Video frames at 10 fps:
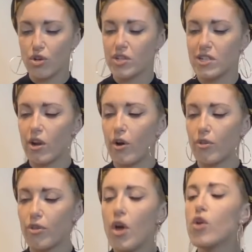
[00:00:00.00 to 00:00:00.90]

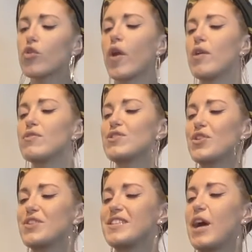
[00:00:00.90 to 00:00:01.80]
Sloth crowns
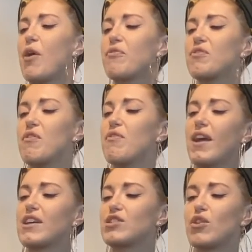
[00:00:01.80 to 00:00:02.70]
herself the
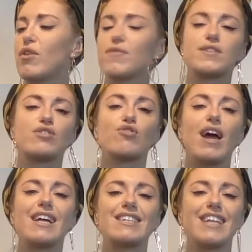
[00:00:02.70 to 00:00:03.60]
victor of
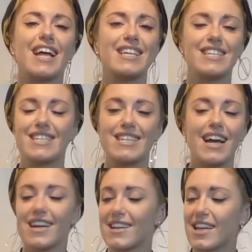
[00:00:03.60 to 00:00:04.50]
stress and
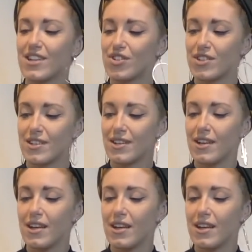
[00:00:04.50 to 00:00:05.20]
stagnation.